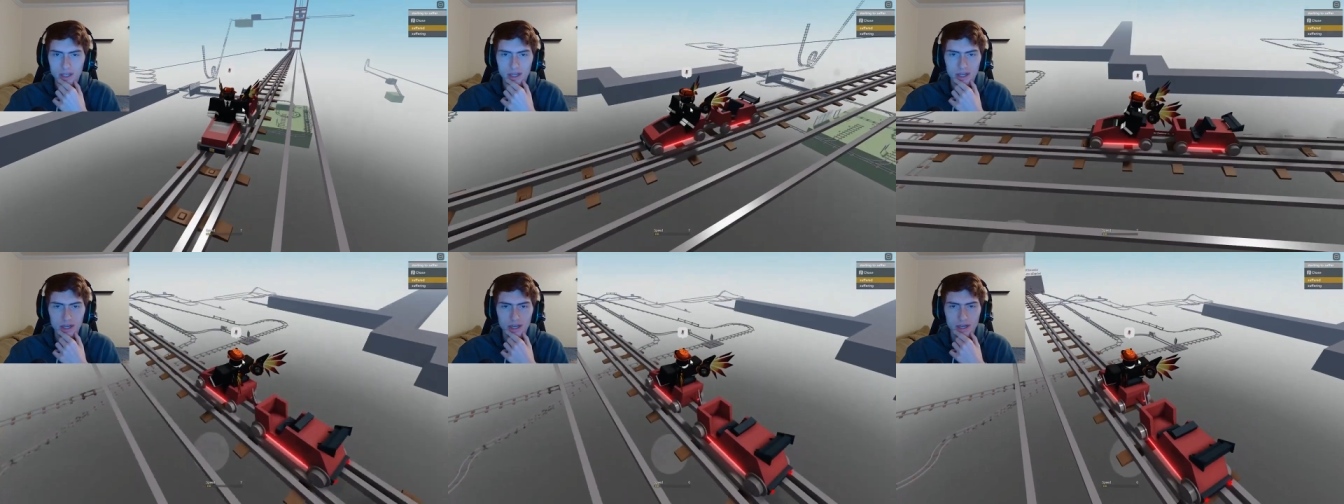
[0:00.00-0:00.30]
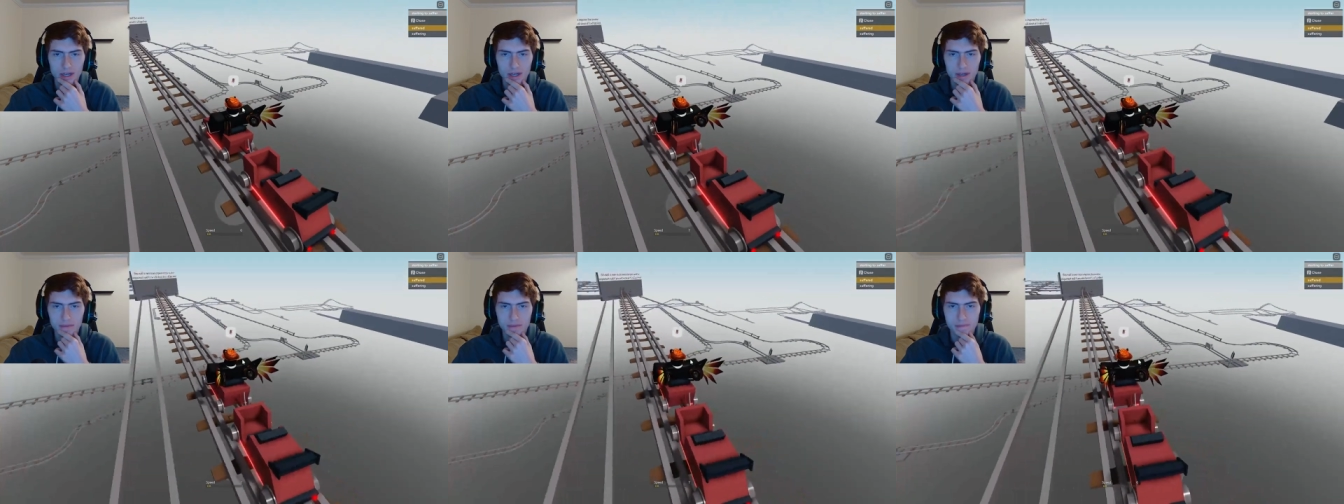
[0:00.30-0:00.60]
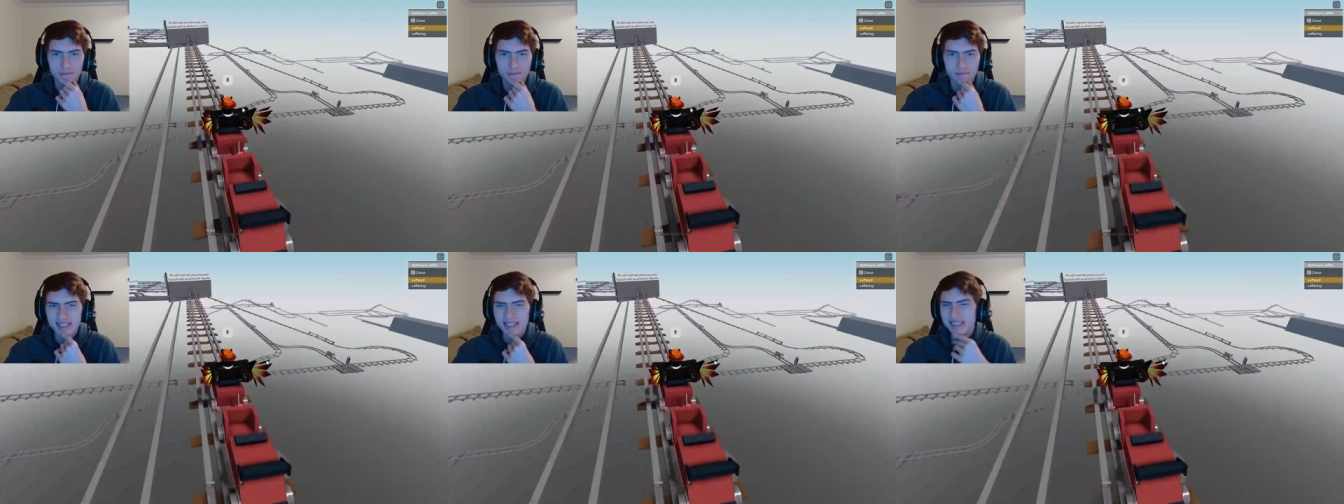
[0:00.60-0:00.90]

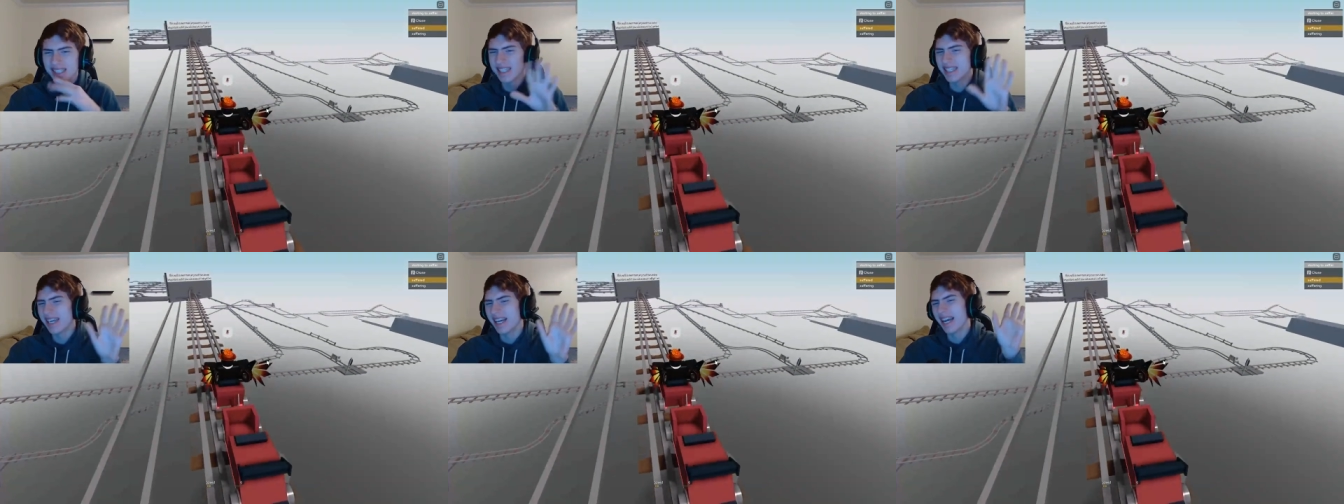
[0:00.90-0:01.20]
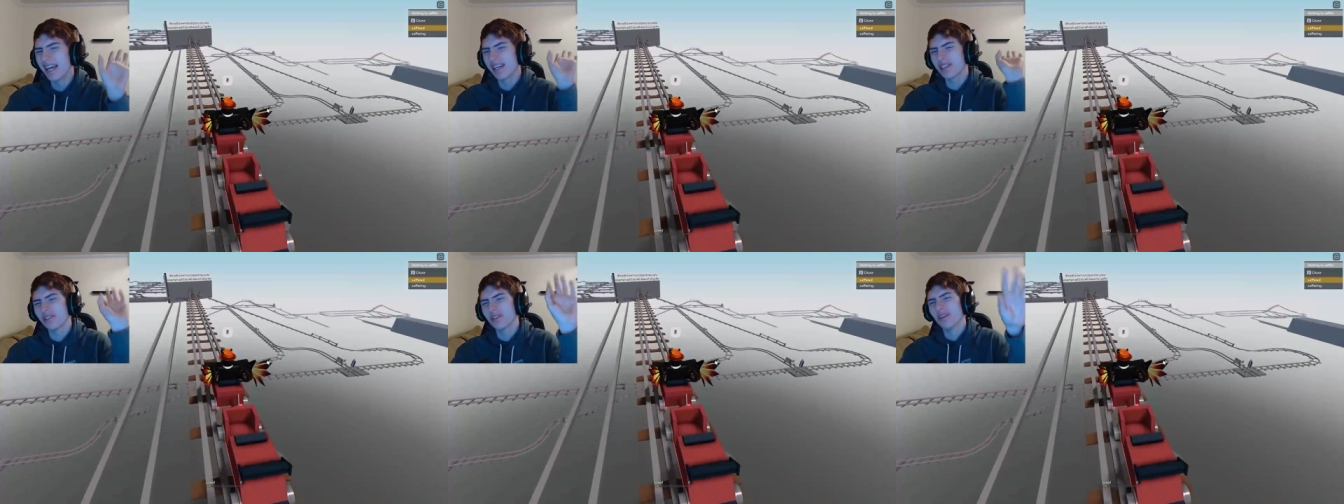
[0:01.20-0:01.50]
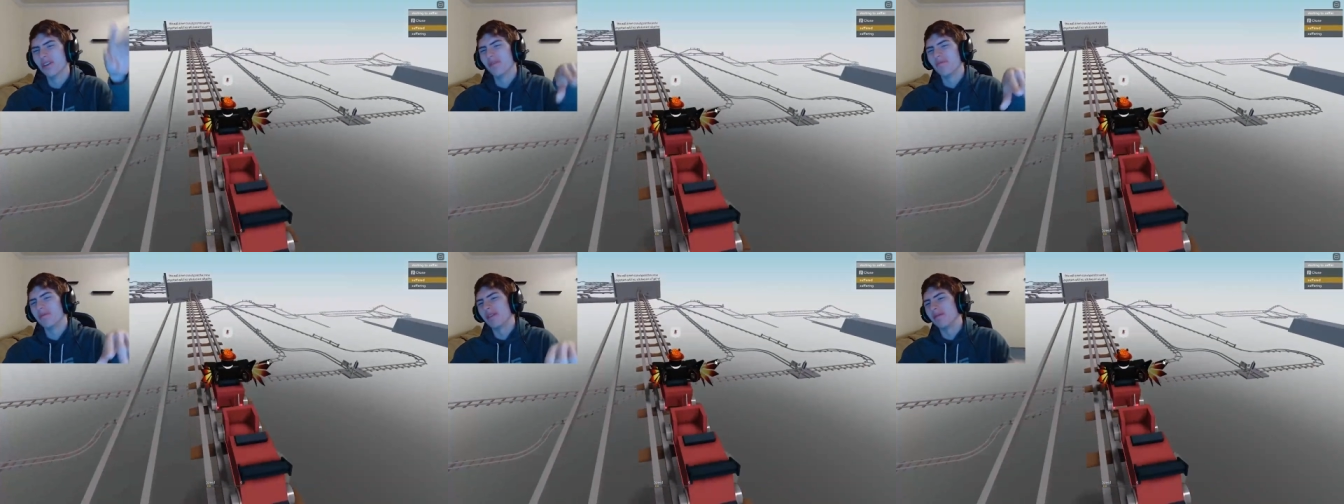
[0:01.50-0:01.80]
Um, yeah, I
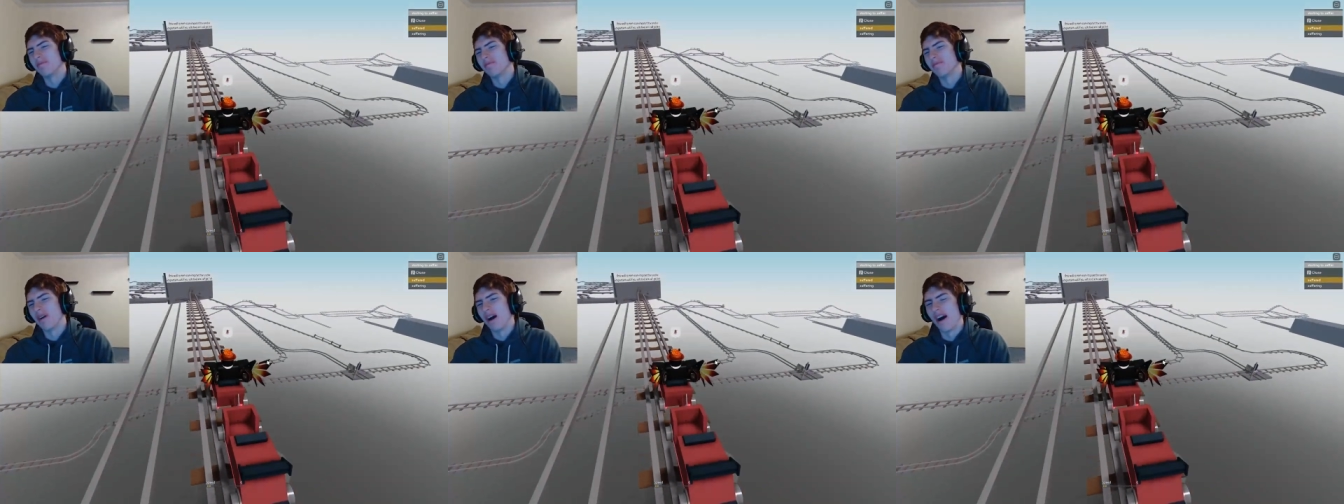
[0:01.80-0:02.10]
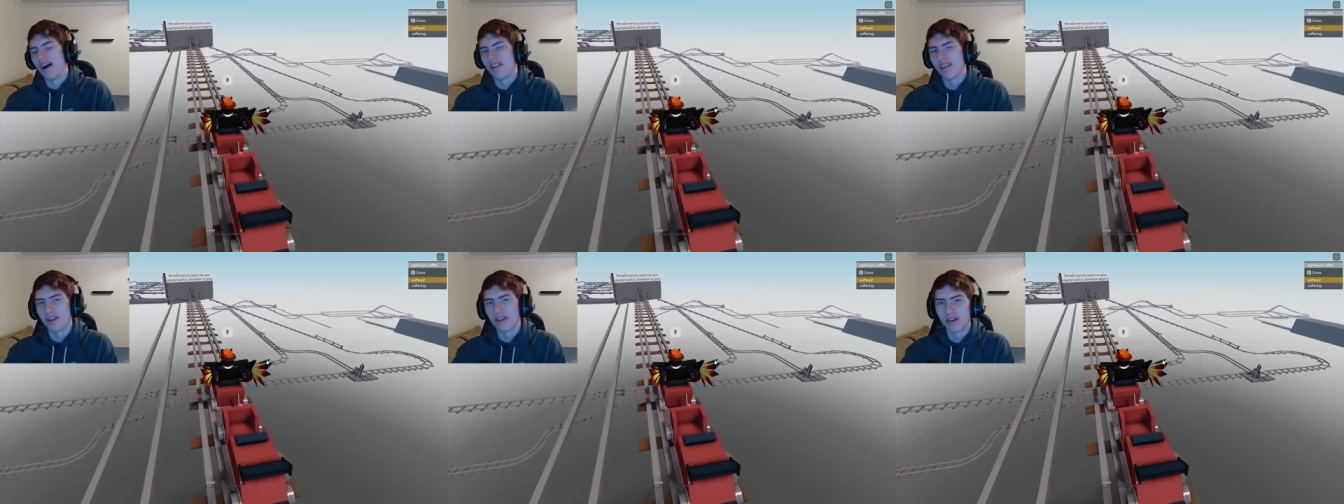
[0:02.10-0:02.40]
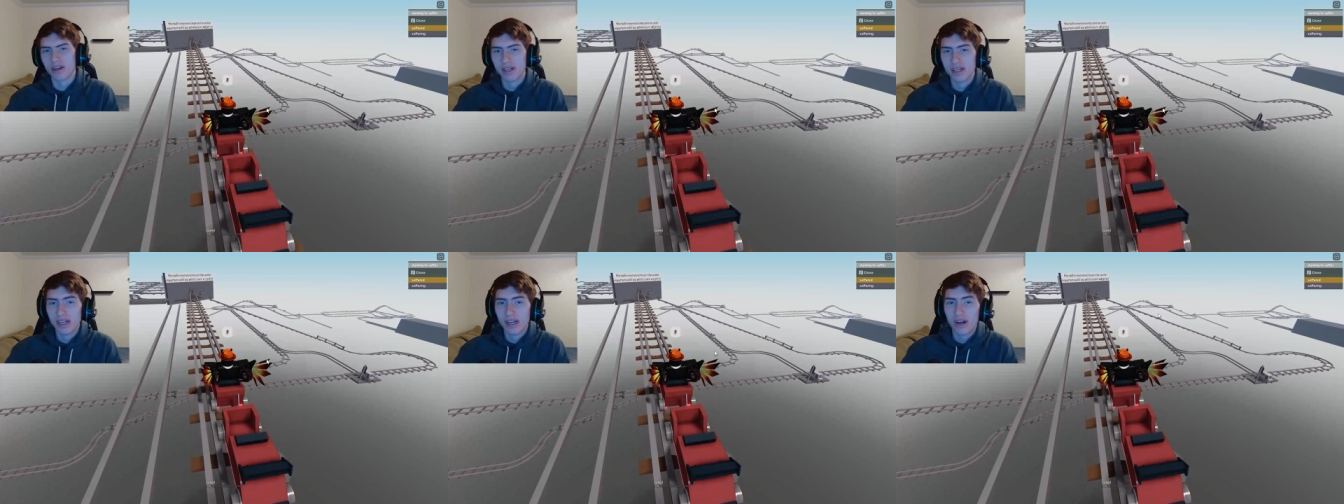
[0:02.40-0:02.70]
shouldn't be a
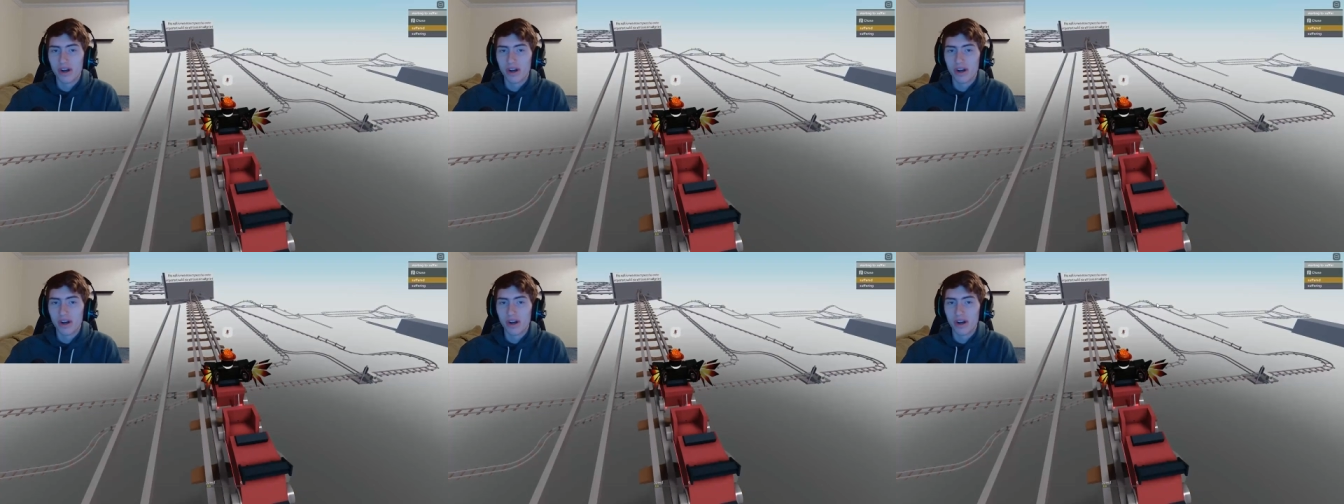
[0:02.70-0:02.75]
bother.